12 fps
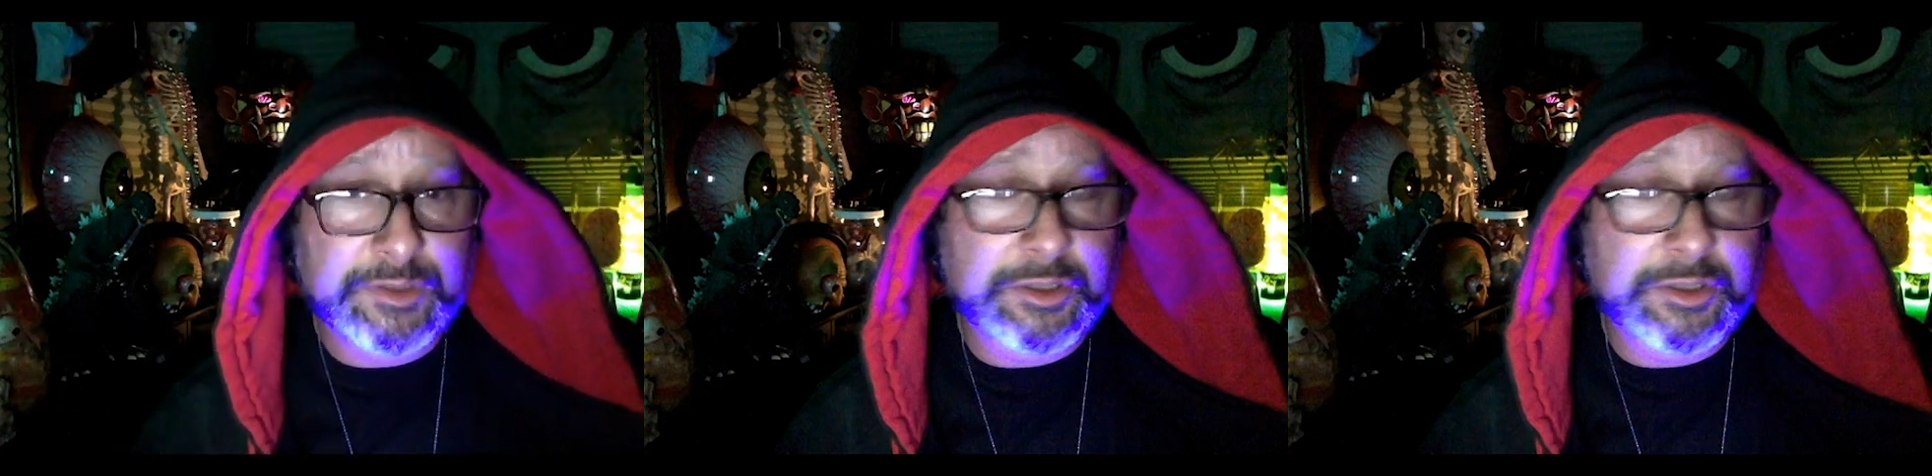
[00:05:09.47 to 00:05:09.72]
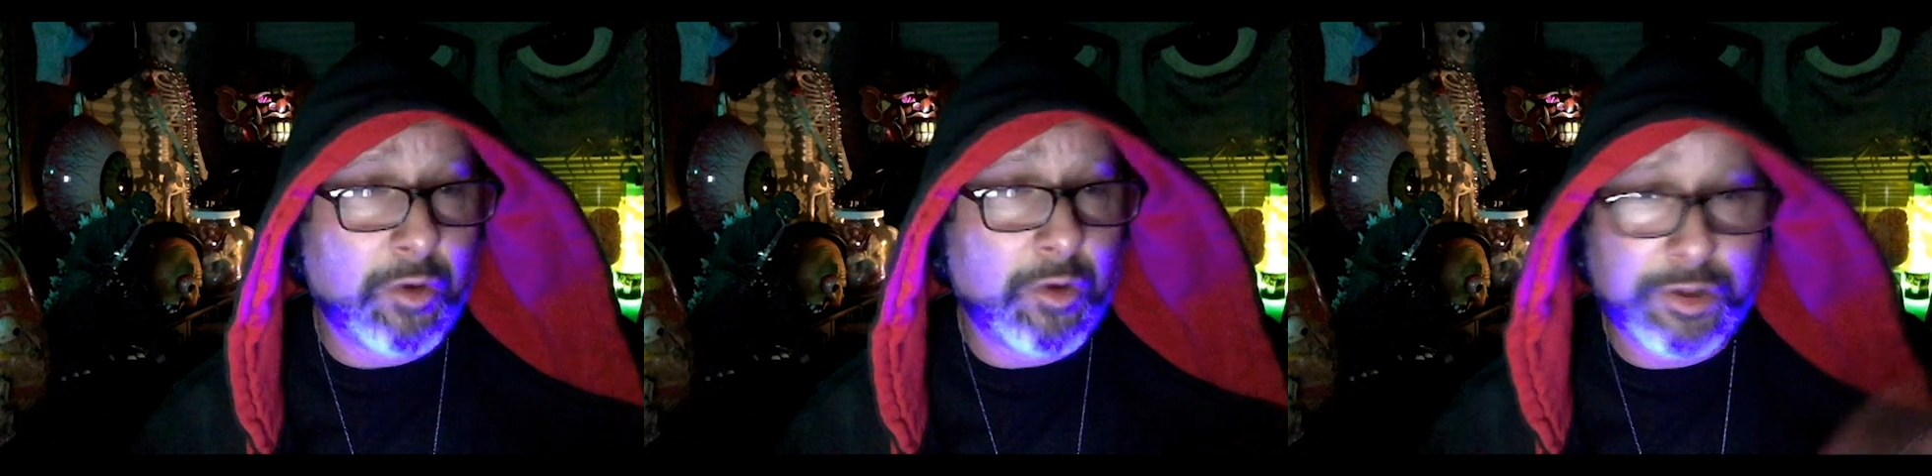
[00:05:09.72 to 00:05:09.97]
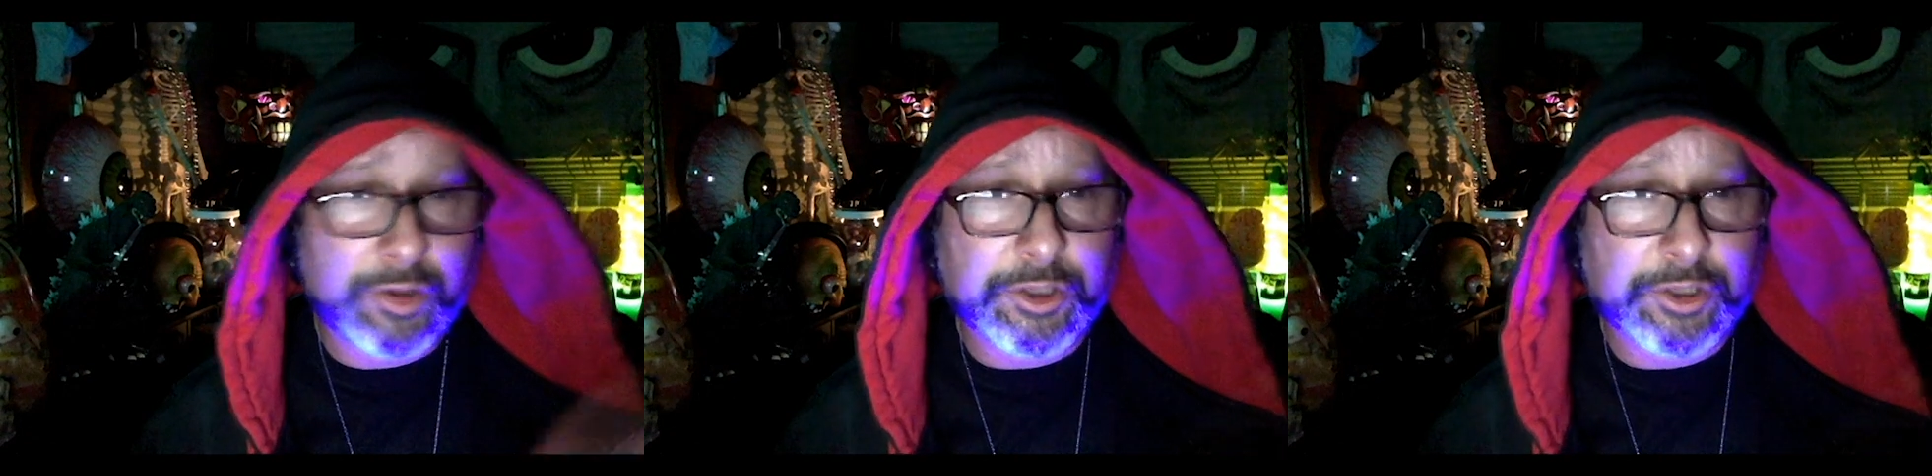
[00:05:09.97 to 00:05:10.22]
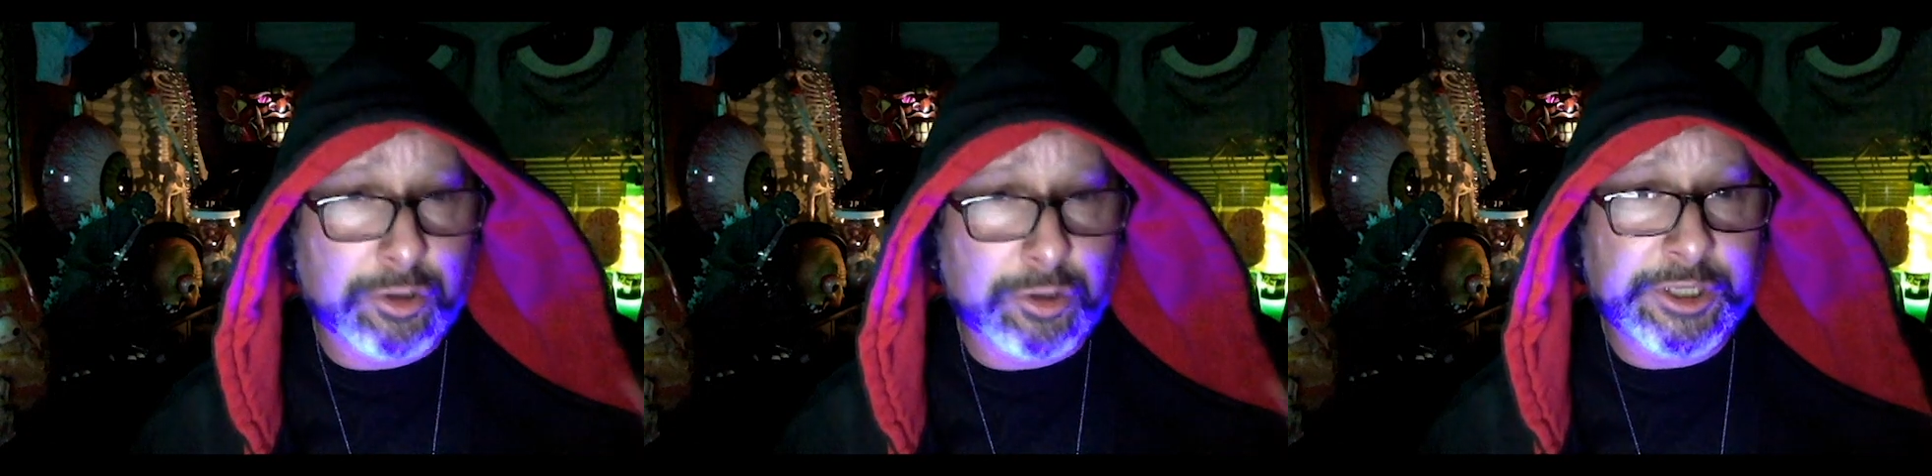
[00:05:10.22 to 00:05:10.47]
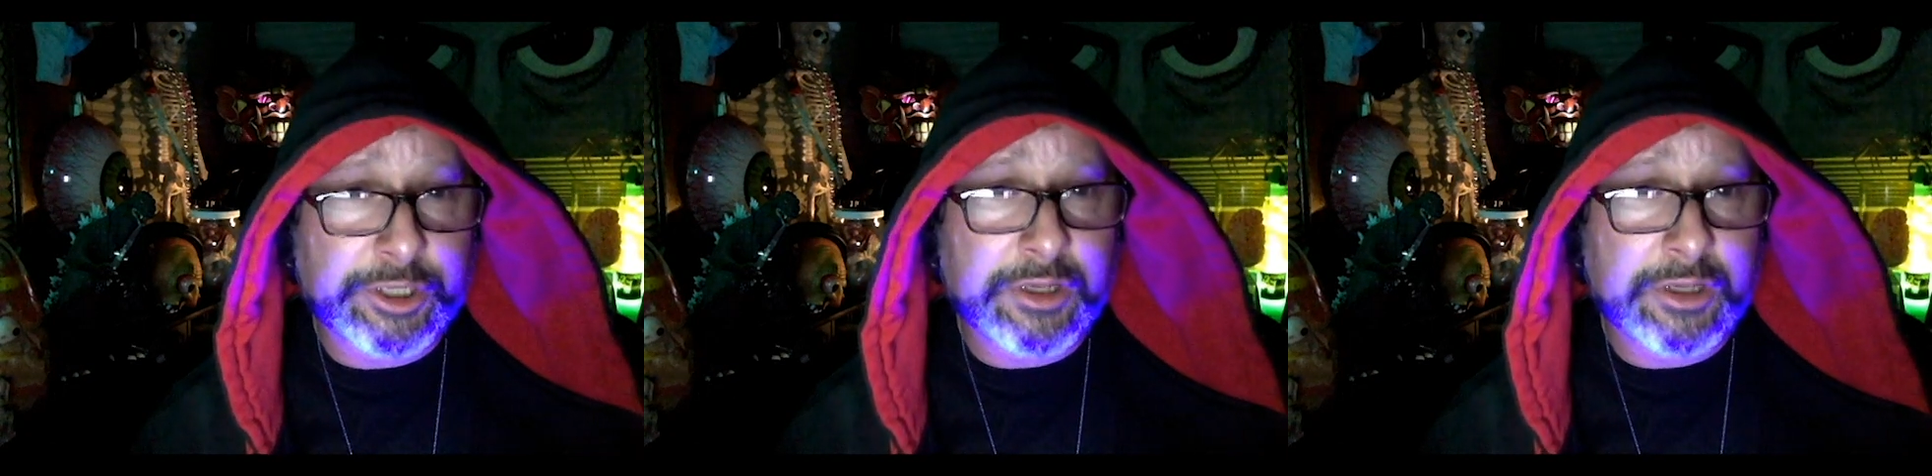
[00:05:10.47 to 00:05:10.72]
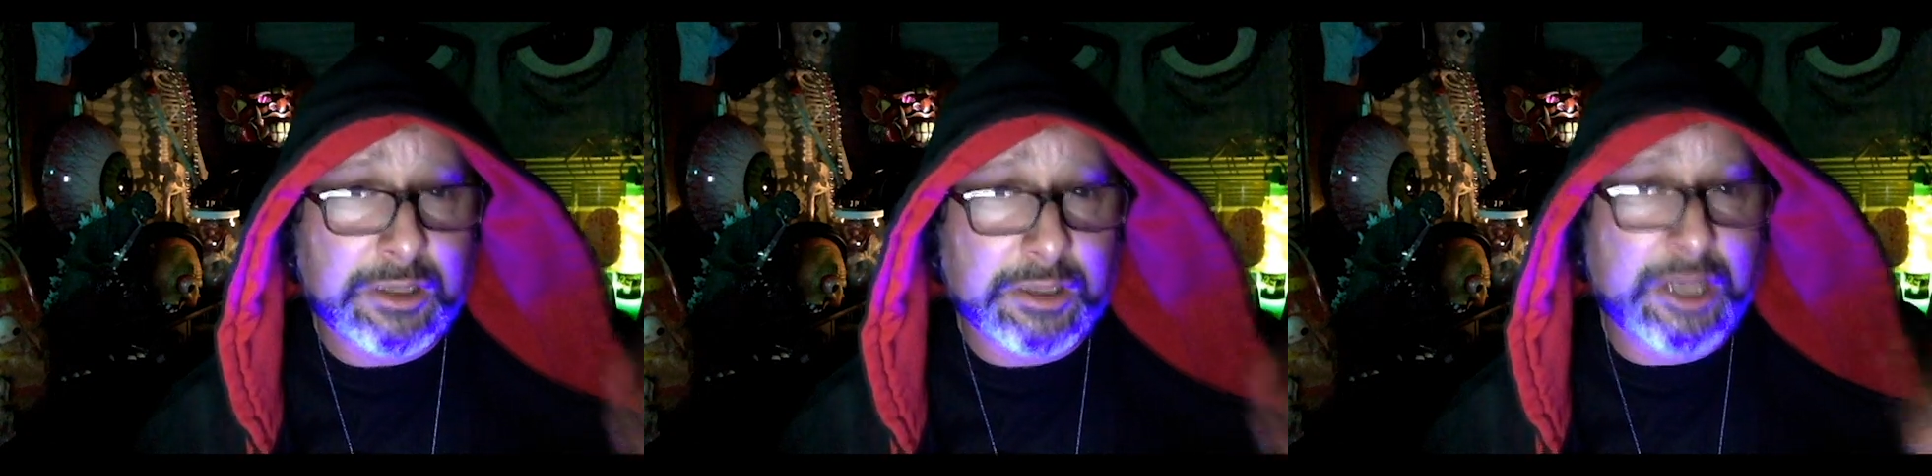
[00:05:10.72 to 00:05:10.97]
He did all the
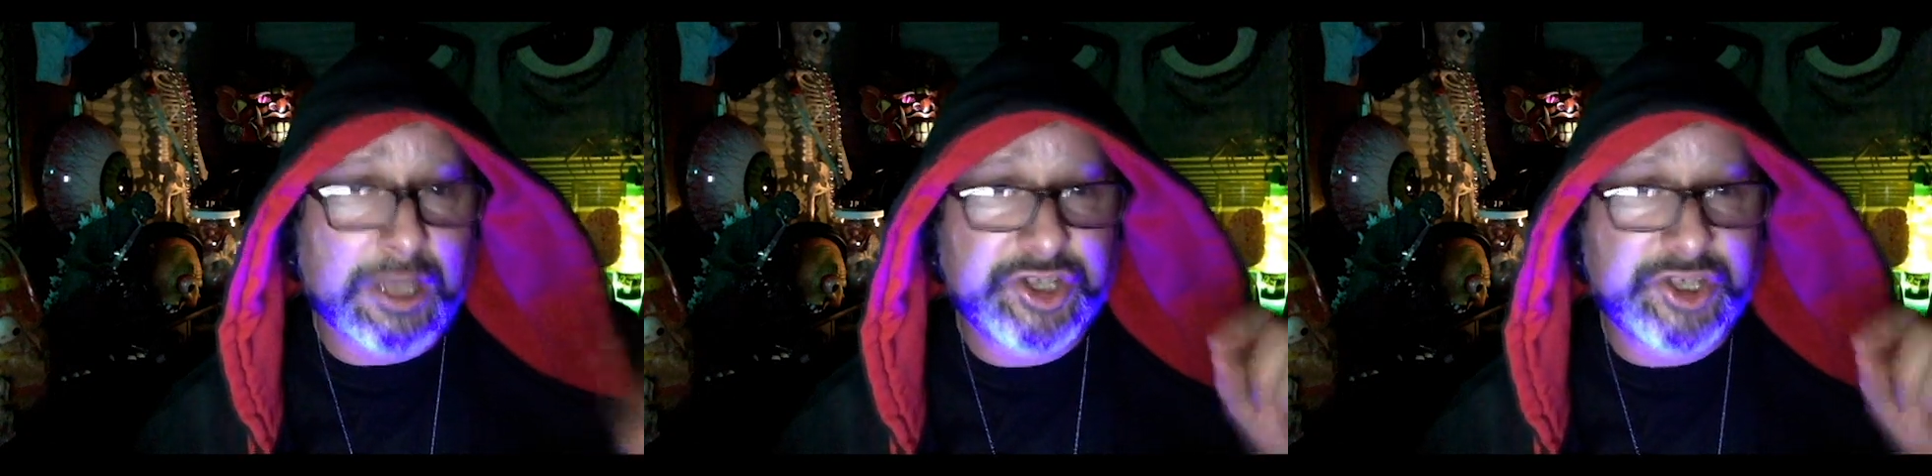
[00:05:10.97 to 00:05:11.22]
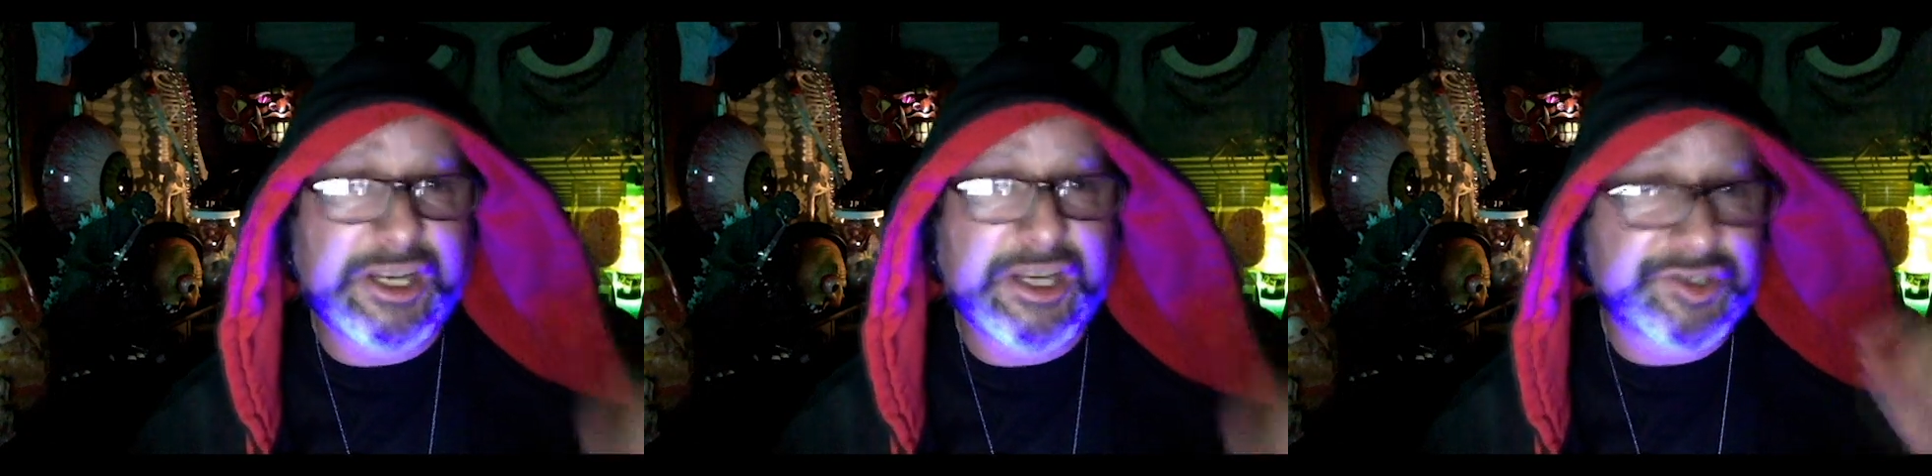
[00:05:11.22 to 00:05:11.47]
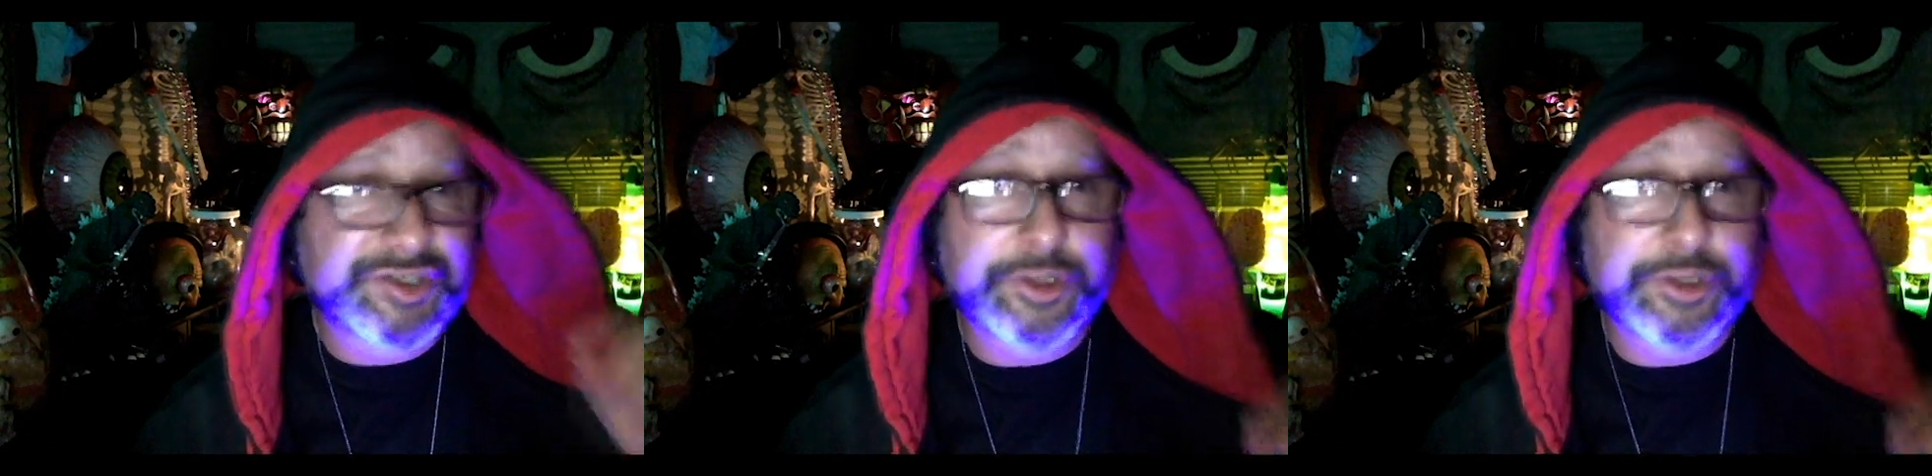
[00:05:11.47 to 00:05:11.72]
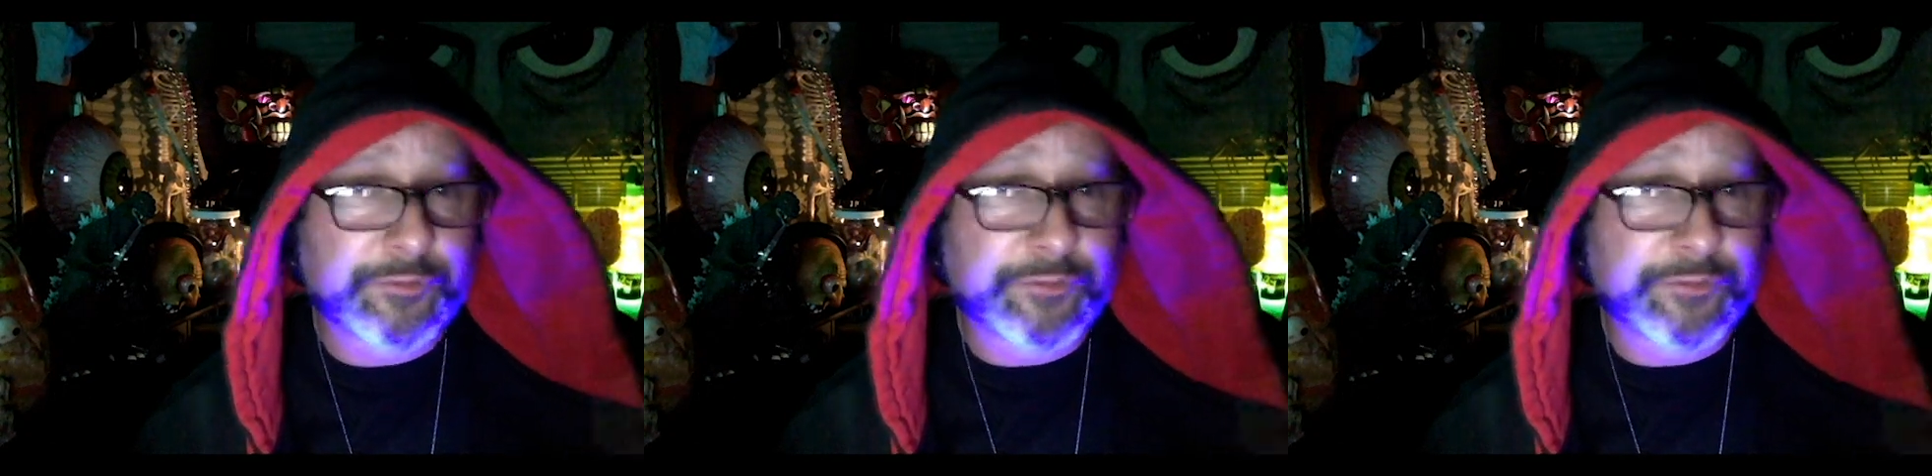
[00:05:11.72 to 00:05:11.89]
early Lon Chaney Sr.